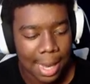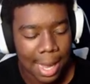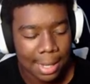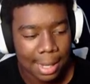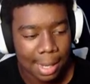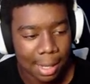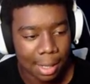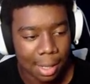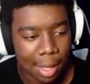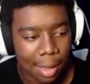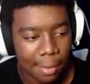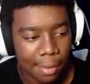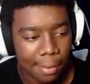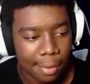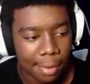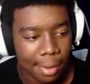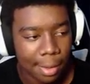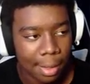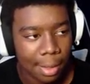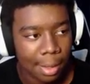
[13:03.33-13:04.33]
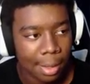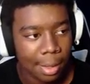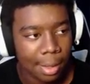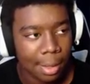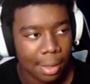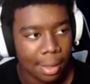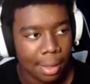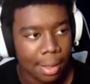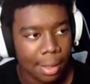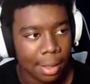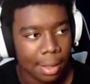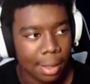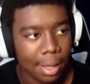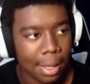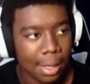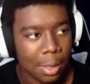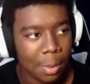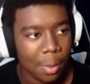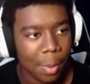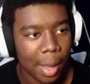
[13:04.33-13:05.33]
as a glove?
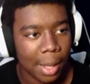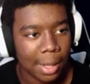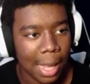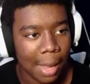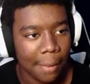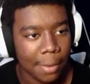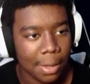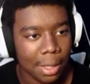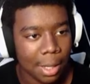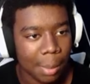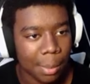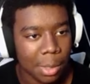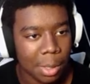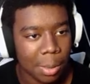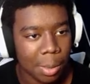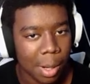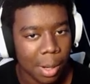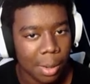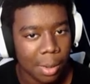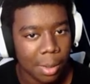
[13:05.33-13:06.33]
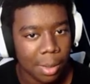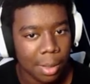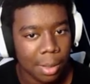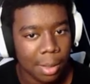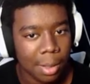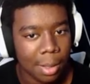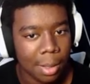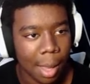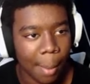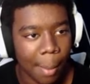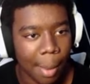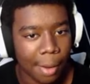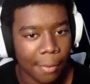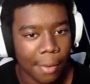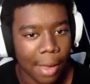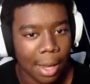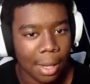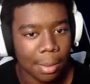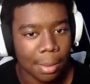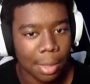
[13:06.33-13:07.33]
Is this what my life has come to, bro? I'm about to
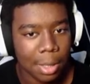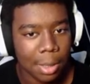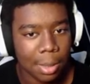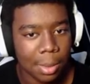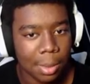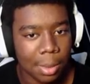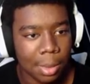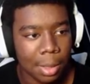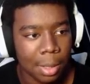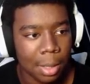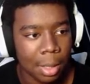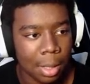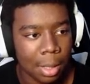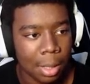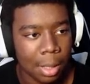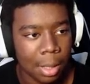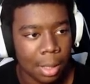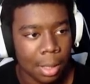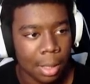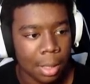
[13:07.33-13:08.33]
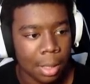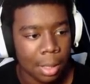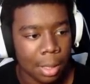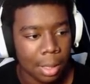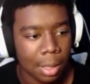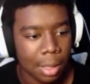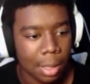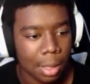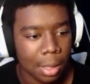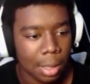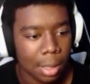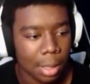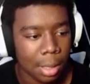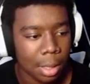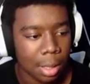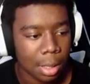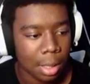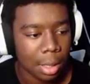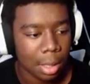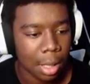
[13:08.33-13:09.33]
find them, too.
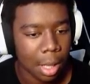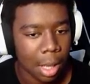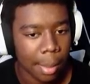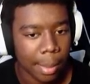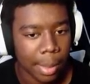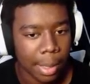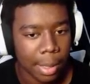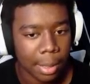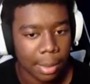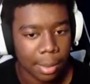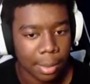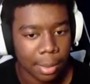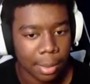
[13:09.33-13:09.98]
I mean...